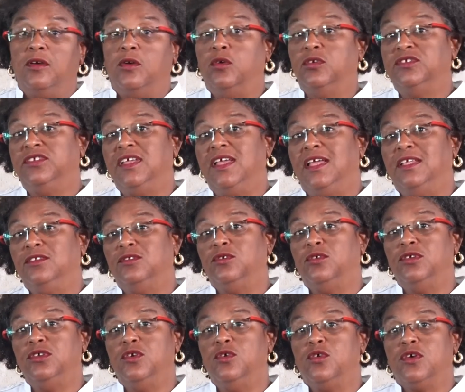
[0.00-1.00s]
Jose
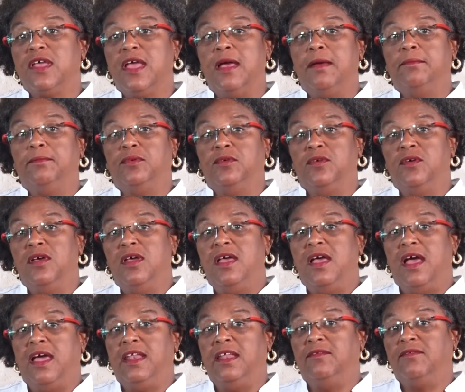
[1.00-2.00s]
Antonio Ocampo
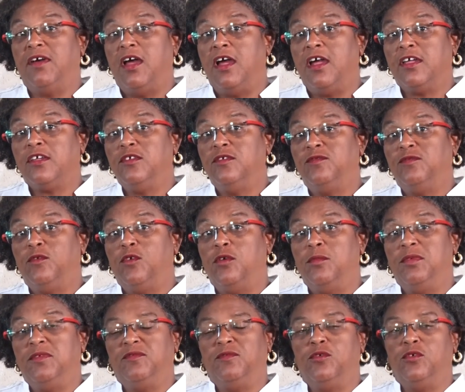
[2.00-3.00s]
and have argued for
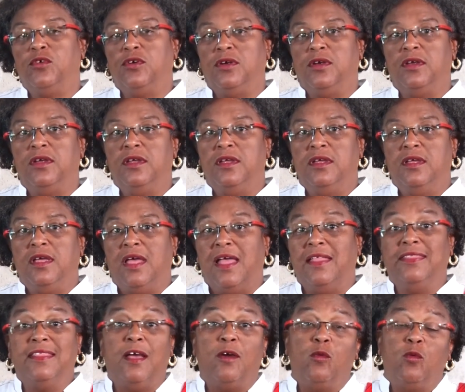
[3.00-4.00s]
before,
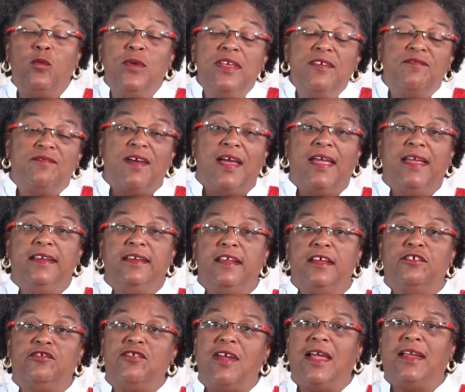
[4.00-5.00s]
and that we find
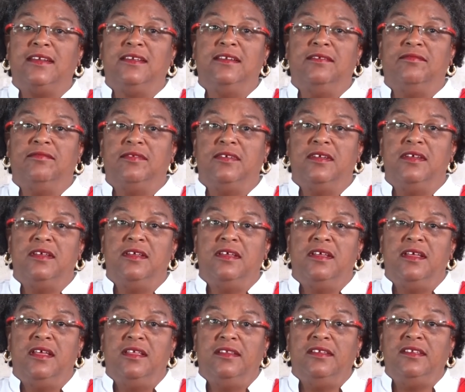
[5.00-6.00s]
attractive.
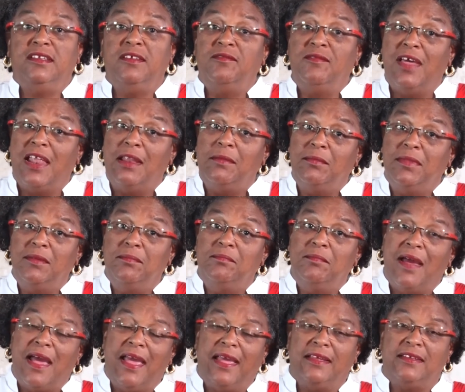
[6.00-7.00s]
The development
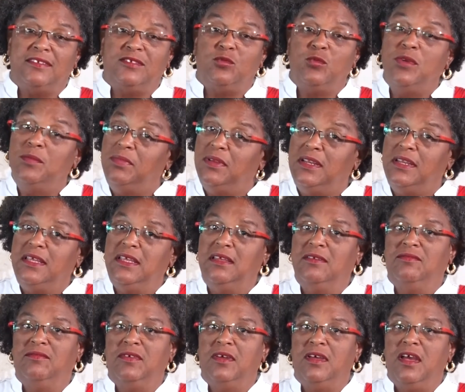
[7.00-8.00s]
banks, we
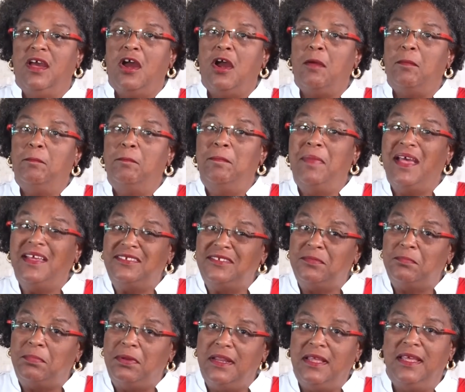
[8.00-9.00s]
believe, are
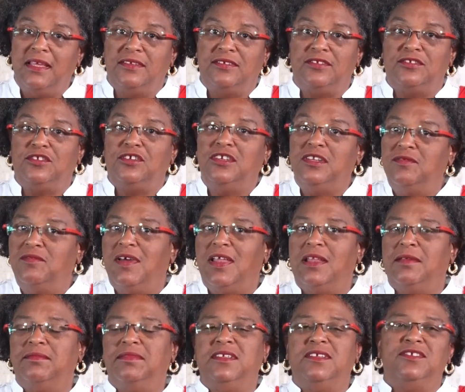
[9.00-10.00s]
best placed to
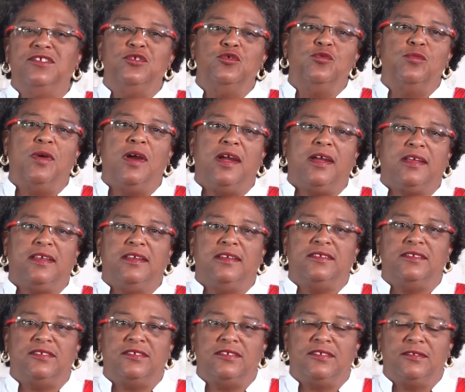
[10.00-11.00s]
develop these new
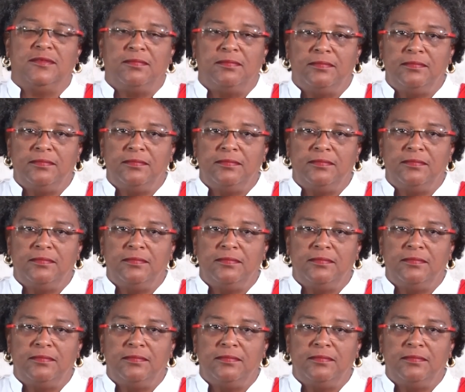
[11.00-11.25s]
markets.